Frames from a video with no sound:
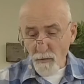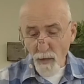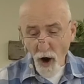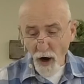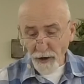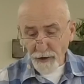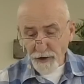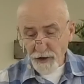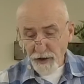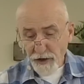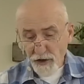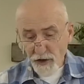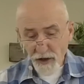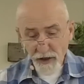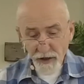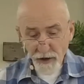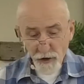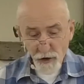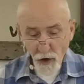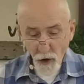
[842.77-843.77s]
marches
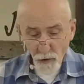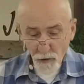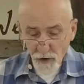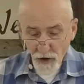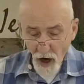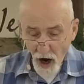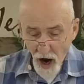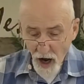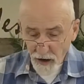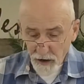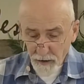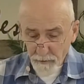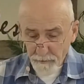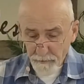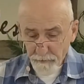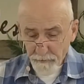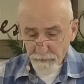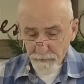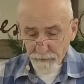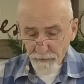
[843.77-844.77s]
in his own column.
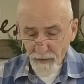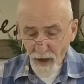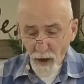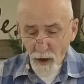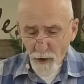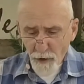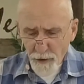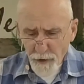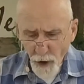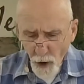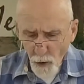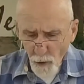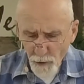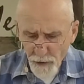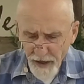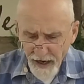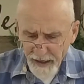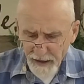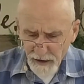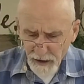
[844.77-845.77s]
Though
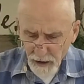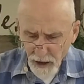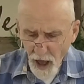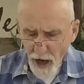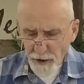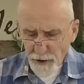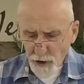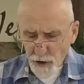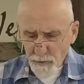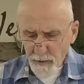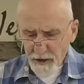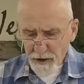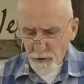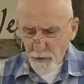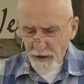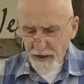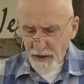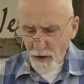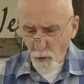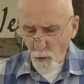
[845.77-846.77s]
they lunge
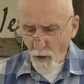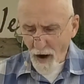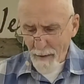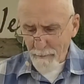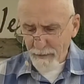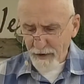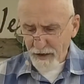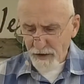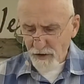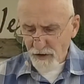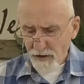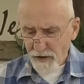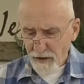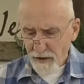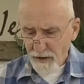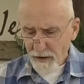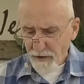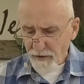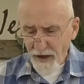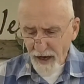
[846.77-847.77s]
between the weapons,
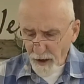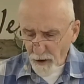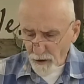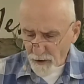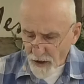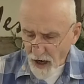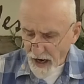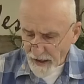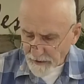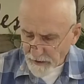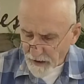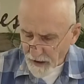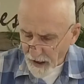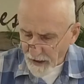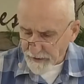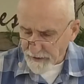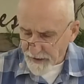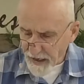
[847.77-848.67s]
they are not cut